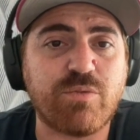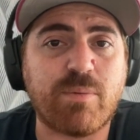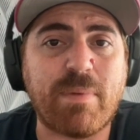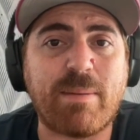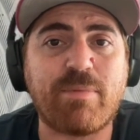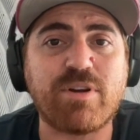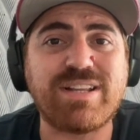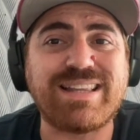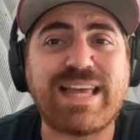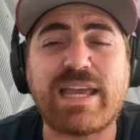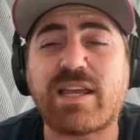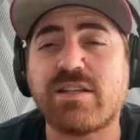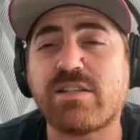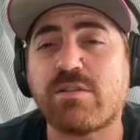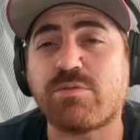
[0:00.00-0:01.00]
Remember to
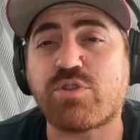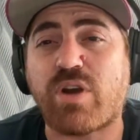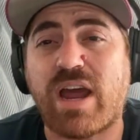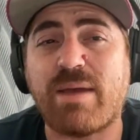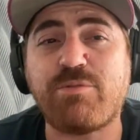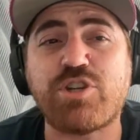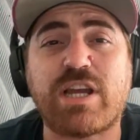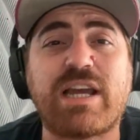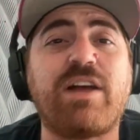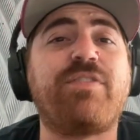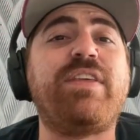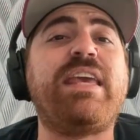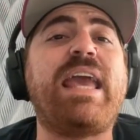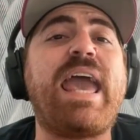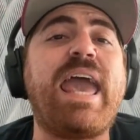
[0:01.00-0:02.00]
like and subscribe. Check out
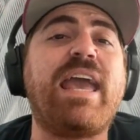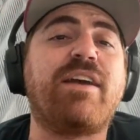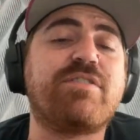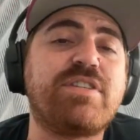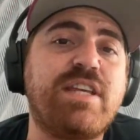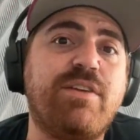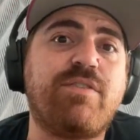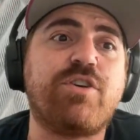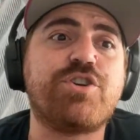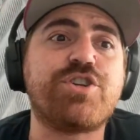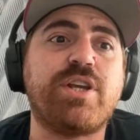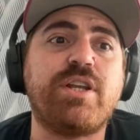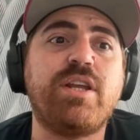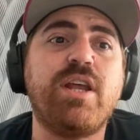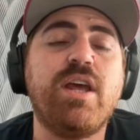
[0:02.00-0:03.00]
the AFC
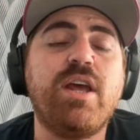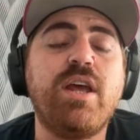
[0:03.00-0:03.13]
version